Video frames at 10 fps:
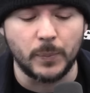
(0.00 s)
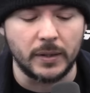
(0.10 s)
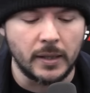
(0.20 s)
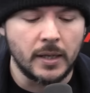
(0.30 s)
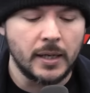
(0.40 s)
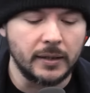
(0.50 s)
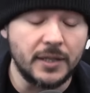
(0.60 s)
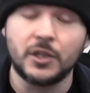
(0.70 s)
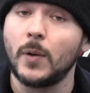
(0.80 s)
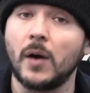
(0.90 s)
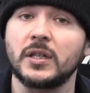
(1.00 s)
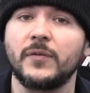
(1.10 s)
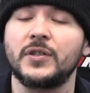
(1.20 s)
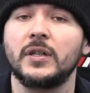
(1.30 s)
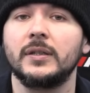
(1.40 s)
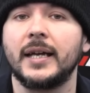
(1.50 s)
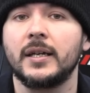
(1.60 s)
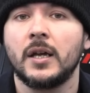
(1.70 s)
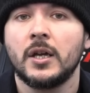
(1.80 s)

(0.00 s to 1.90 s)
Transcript: but at least two hours every single day.